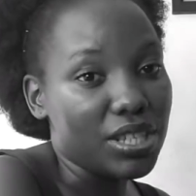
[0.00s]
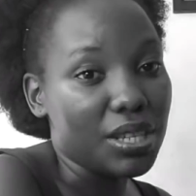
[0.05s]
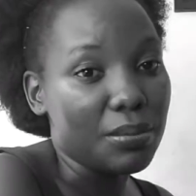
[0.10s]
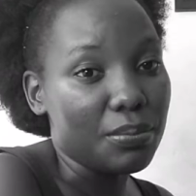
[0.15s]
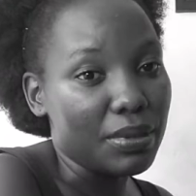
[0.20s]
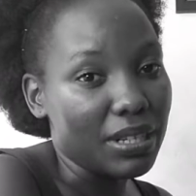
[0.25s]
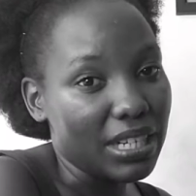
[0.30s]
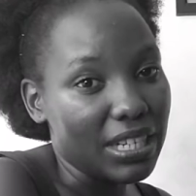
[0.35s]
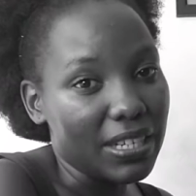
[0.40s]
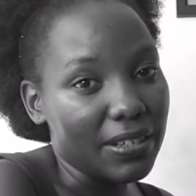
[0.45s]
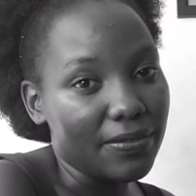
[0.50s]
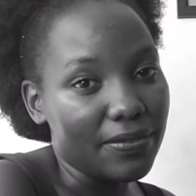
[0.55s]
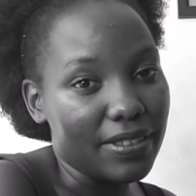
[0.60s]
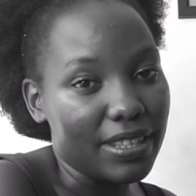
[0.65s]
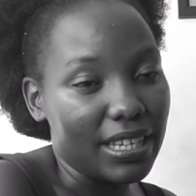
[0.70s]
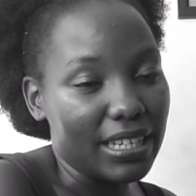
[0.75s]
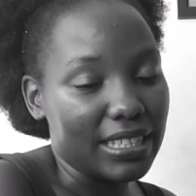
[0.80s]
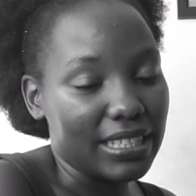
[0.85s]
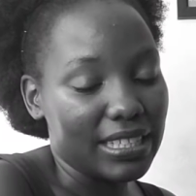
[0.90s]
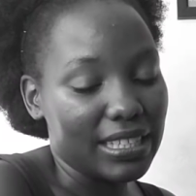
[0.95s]
he
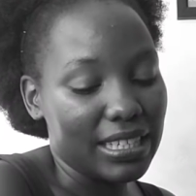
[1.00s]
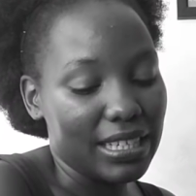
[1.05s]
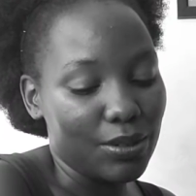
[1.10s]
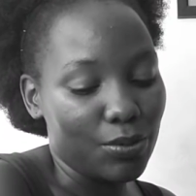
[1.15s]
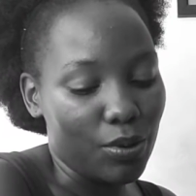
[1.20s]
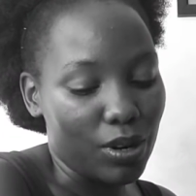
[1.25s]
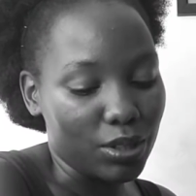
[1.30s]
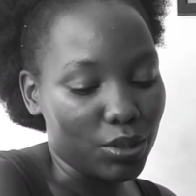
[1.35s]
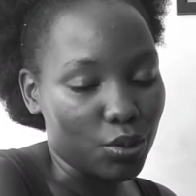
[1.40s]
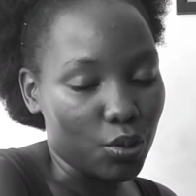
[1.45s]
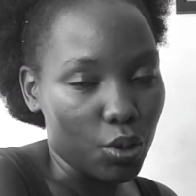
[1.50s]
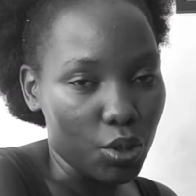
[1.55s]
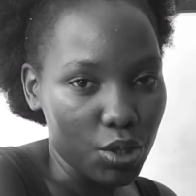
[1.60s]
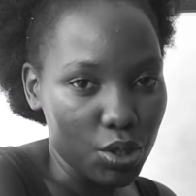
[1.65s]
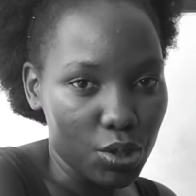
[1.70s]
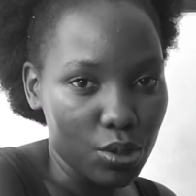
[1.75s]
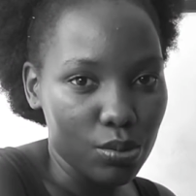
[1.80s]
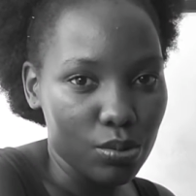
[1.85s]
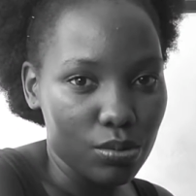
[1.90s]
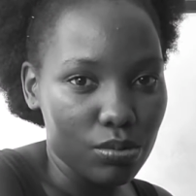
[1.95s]
believed that he was
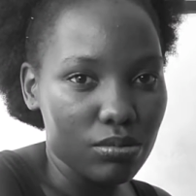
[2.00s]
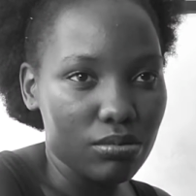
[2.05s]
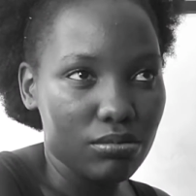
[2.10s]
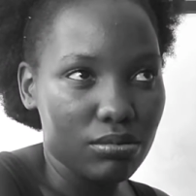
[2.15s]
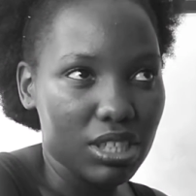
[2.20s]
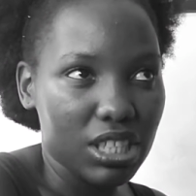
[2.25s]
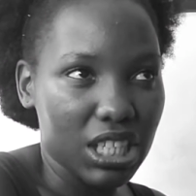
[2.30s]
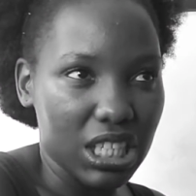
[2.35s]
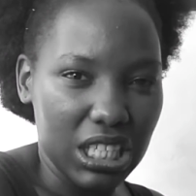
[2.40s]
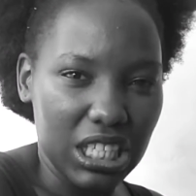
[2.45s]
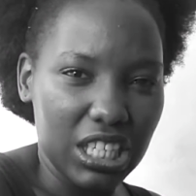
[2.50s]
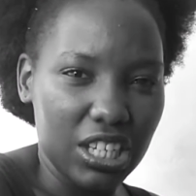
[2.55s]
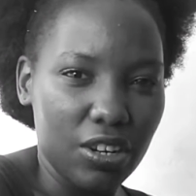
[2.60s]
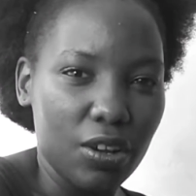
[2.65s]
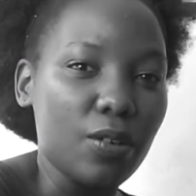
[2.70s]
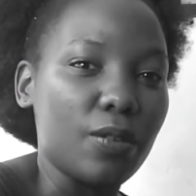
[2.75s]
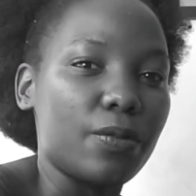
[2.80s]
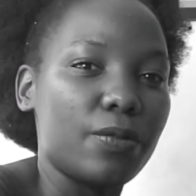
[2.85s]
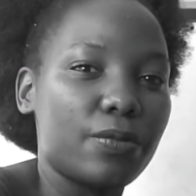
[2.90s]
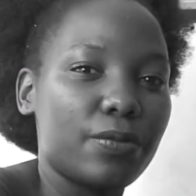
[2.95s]
going to kick
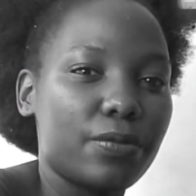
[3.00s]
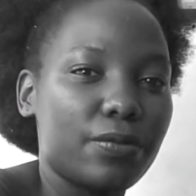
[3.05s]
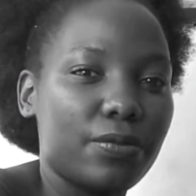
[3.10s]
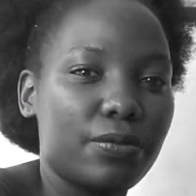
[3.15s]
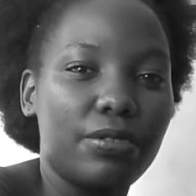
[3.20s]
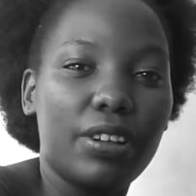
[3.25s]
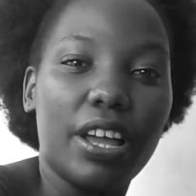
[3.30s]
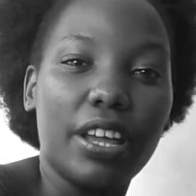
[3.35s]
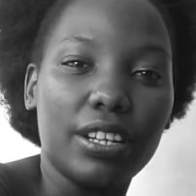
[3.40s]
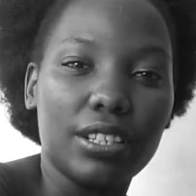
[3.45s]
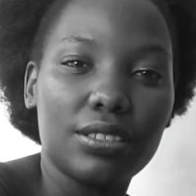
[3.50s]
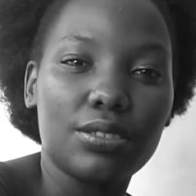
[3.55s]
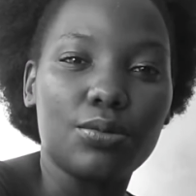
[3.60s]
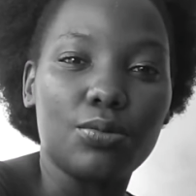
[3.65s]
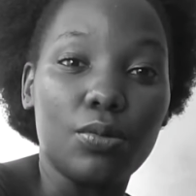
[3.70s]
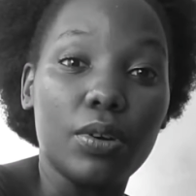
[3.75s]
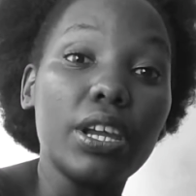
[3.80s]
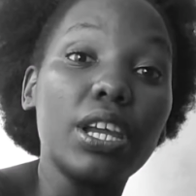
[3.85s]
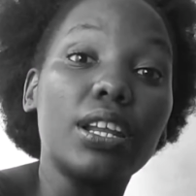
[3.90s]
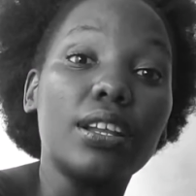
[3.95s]
it off, like
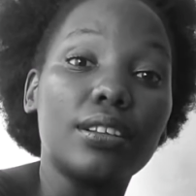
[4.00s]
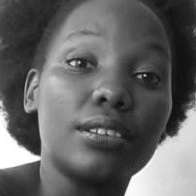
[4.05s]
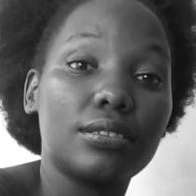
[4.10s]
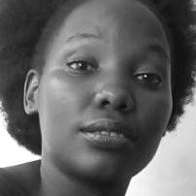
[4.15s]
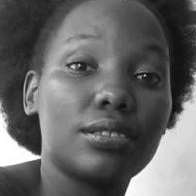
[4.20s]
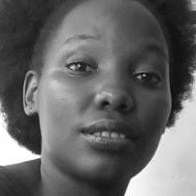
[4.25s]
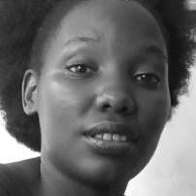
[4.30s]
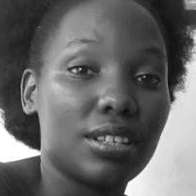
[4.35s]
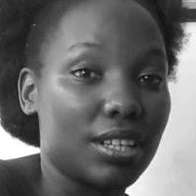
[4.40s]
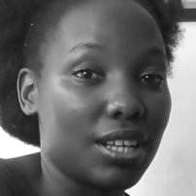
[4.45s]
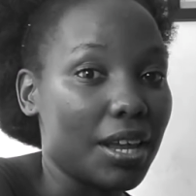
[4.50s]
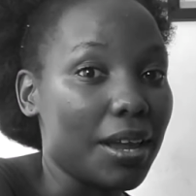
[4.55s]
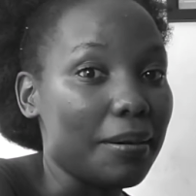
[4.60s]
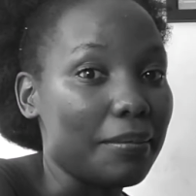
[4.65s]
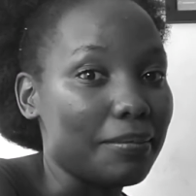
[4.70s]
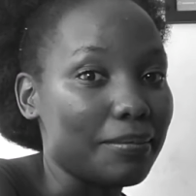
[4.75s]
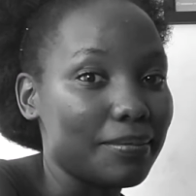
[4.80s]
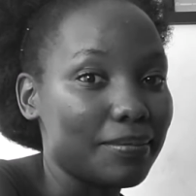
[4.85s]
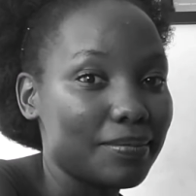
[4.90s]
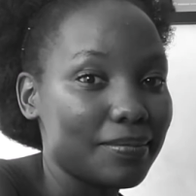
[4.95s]
to win the
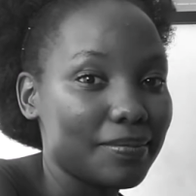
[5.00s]
game.